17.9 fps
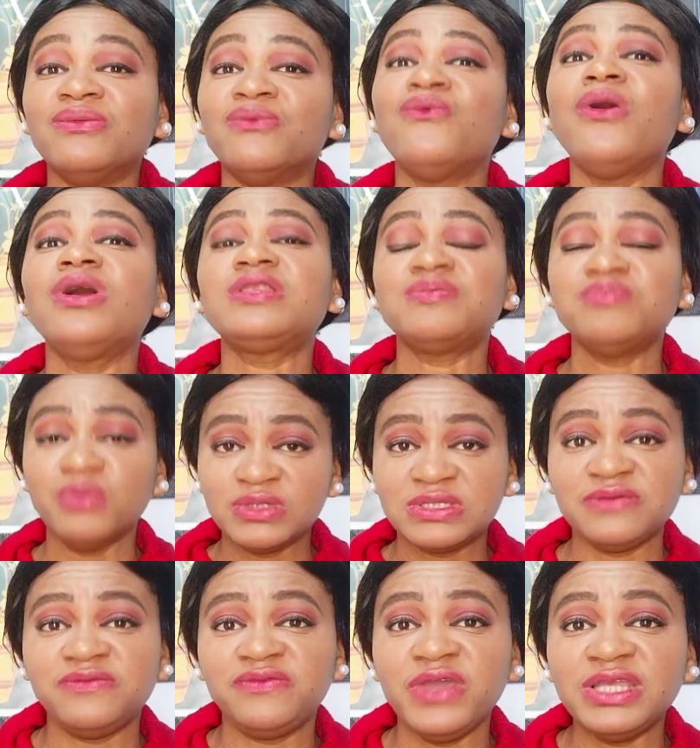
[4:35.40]
What
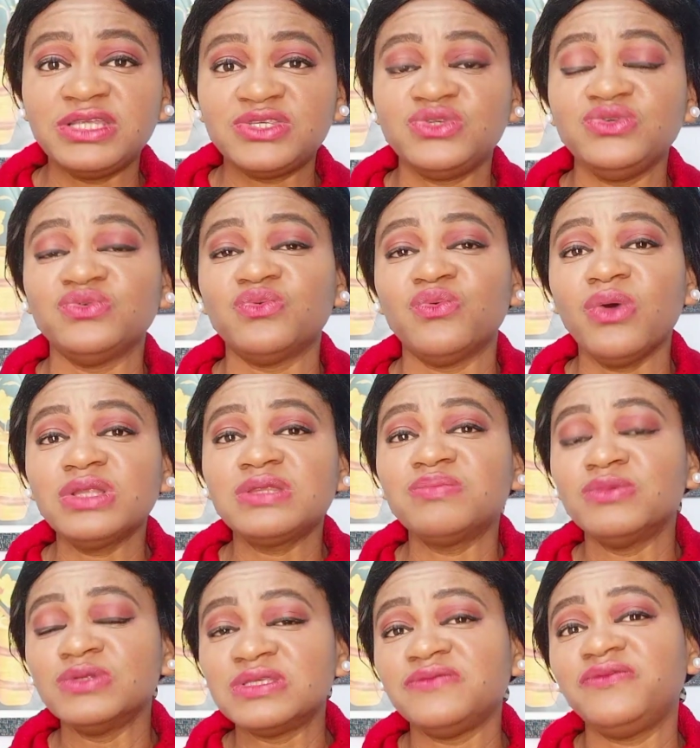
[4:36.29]
motivates you, what
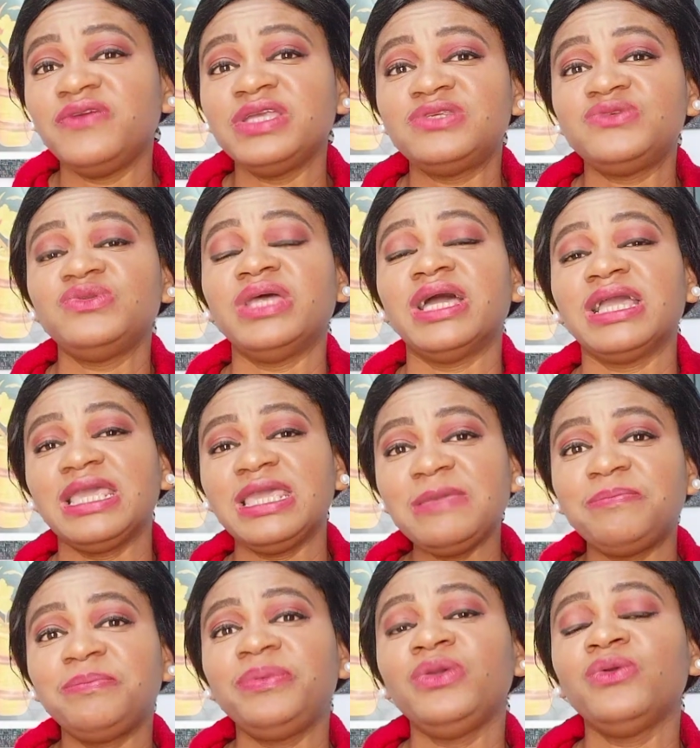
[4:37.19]
motivates you that
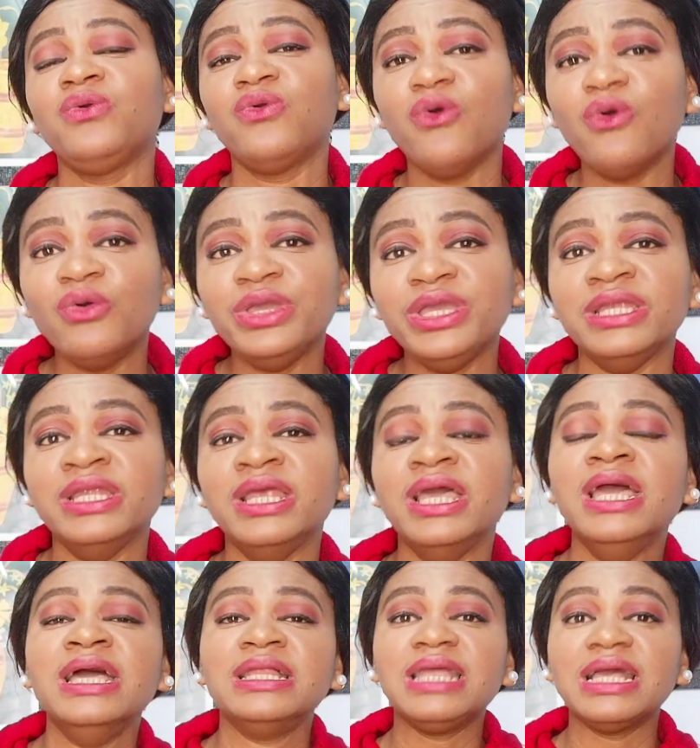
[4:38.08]
keep you going,
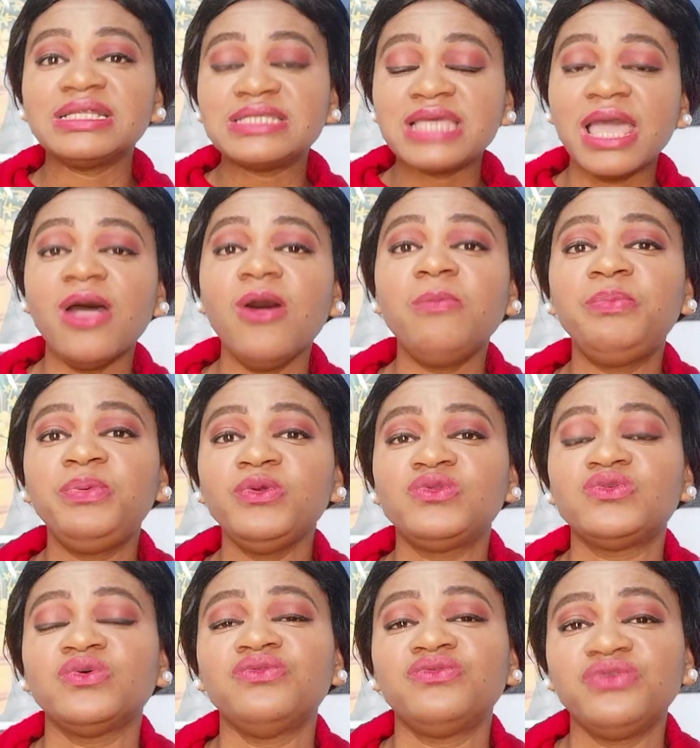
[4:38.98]
that help
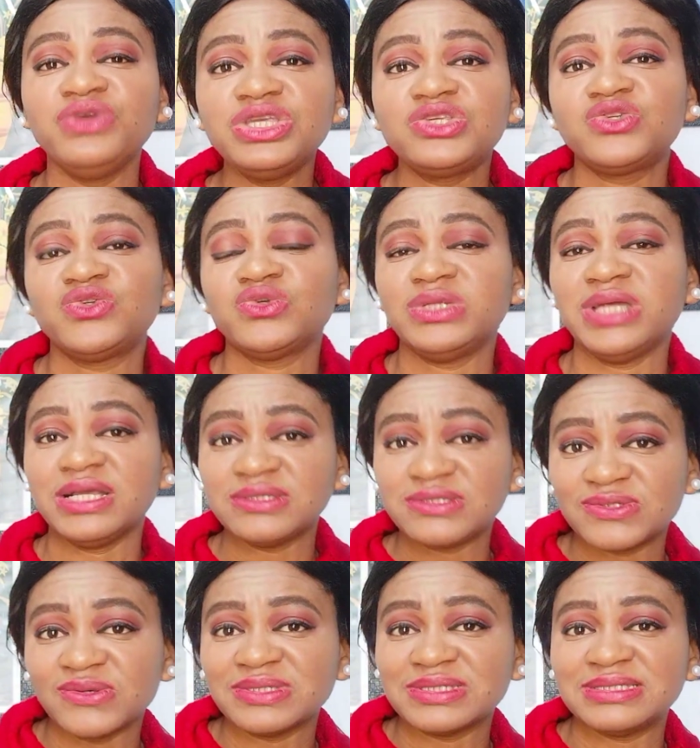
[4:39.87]
you to reach to that
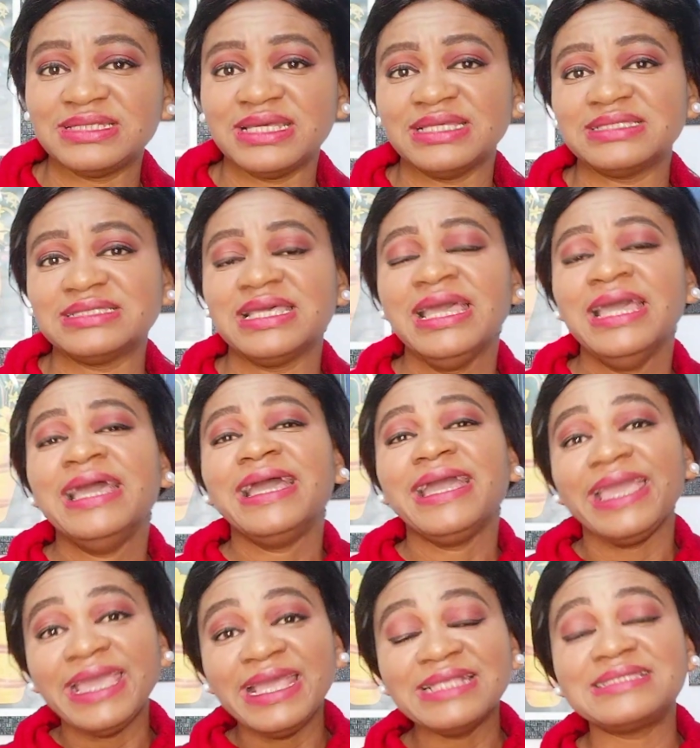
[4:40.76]
success?
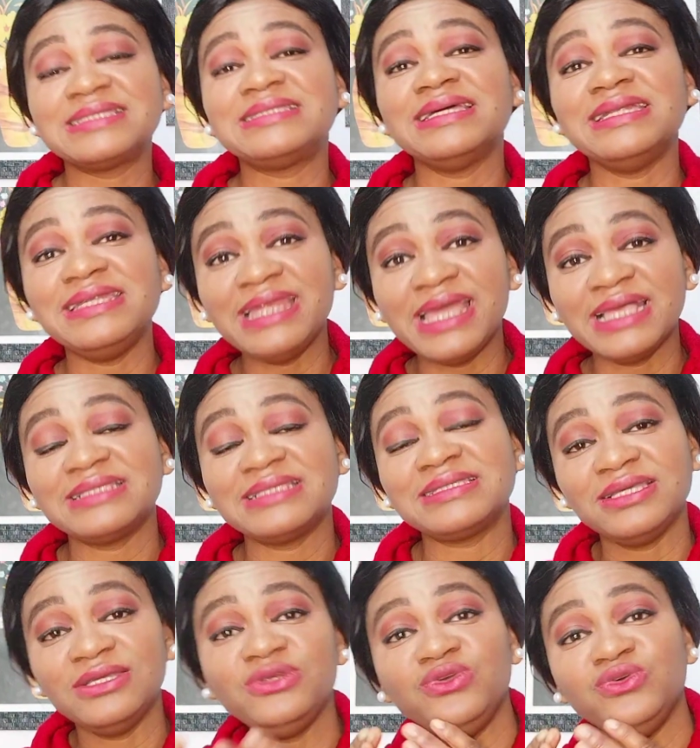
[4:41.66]
It's the
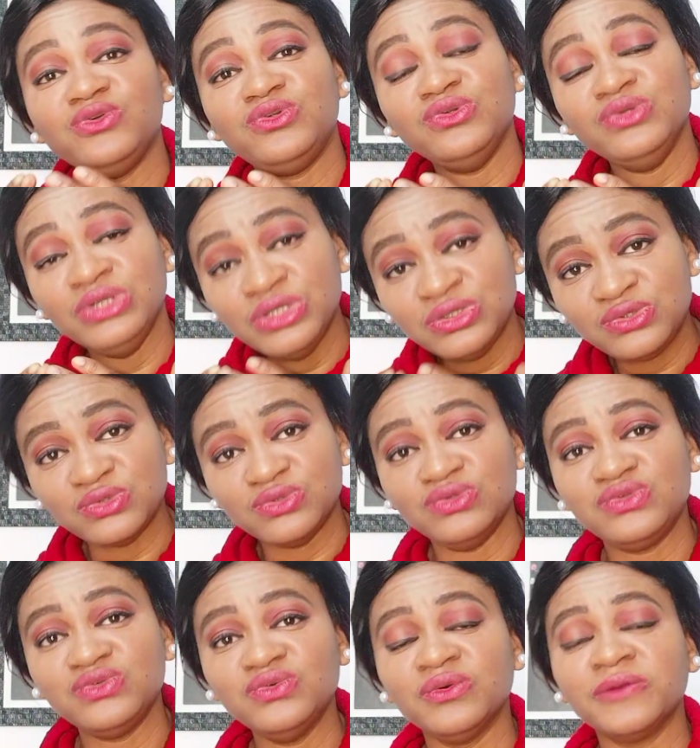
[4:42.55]
next thing you need to
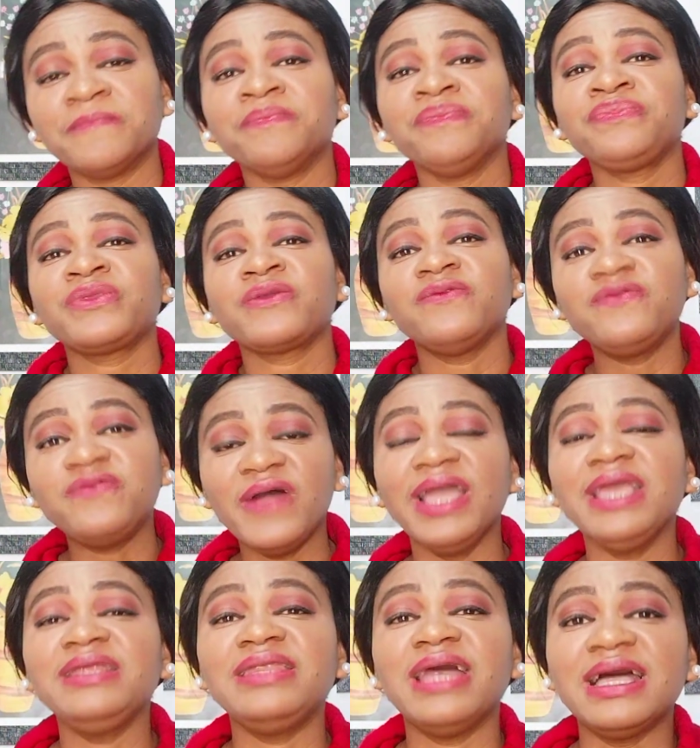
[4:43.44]
do.
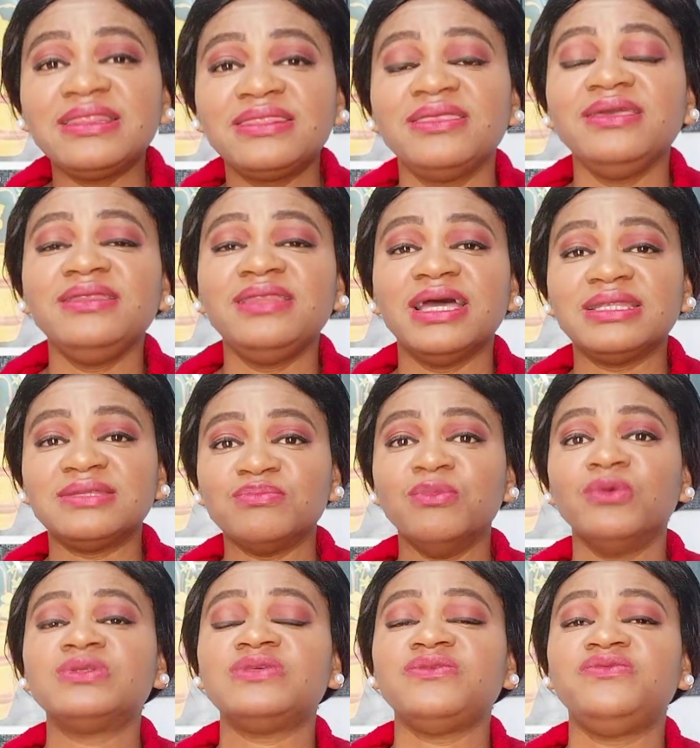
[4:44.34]
Find that thing that
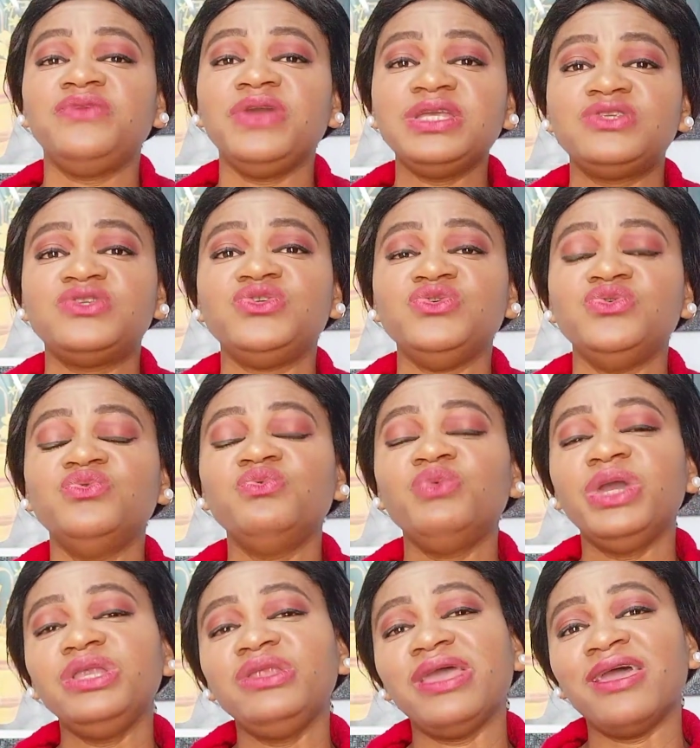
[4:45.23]
motivates you
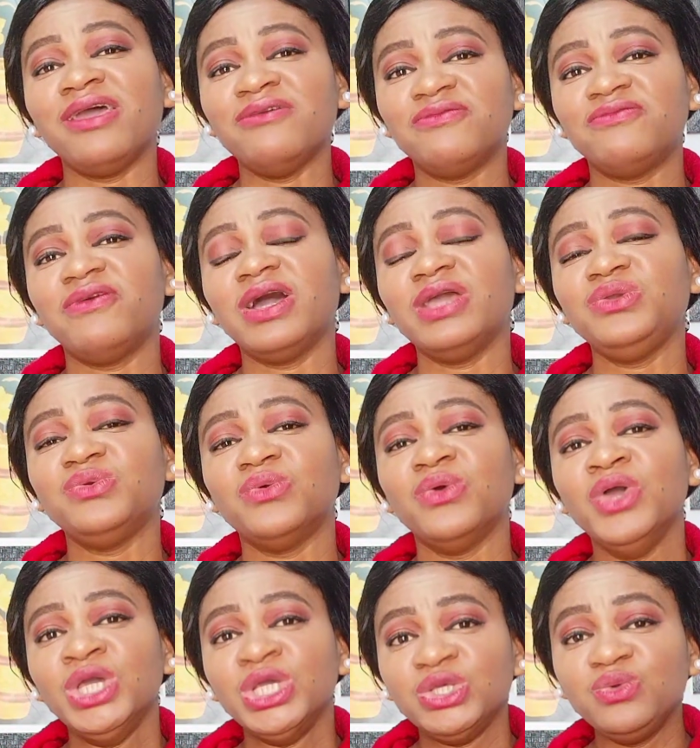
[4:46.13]
whenever
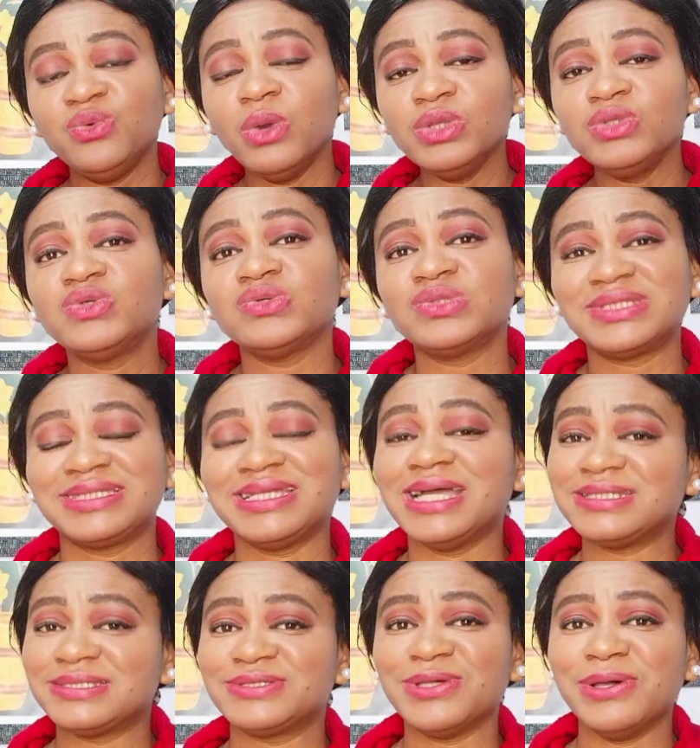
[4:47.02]
you want to
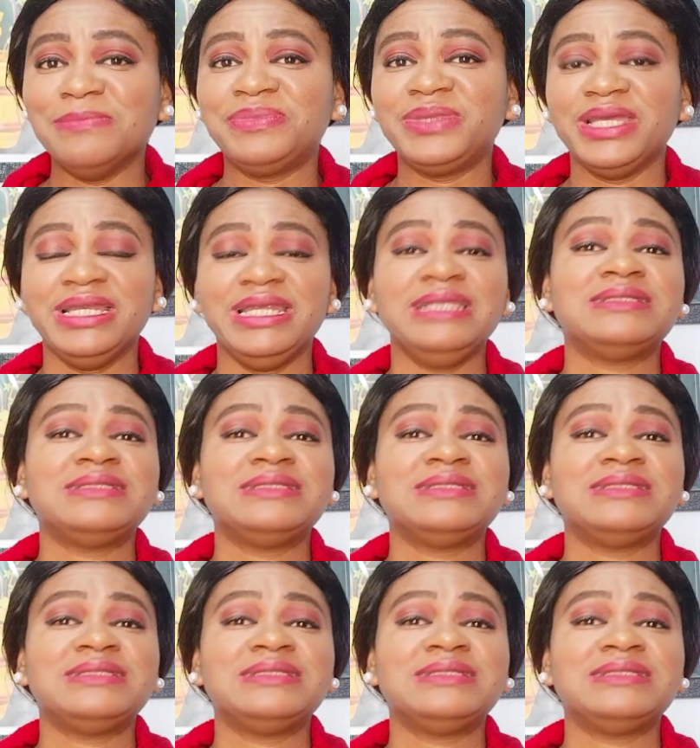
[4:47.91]
start something.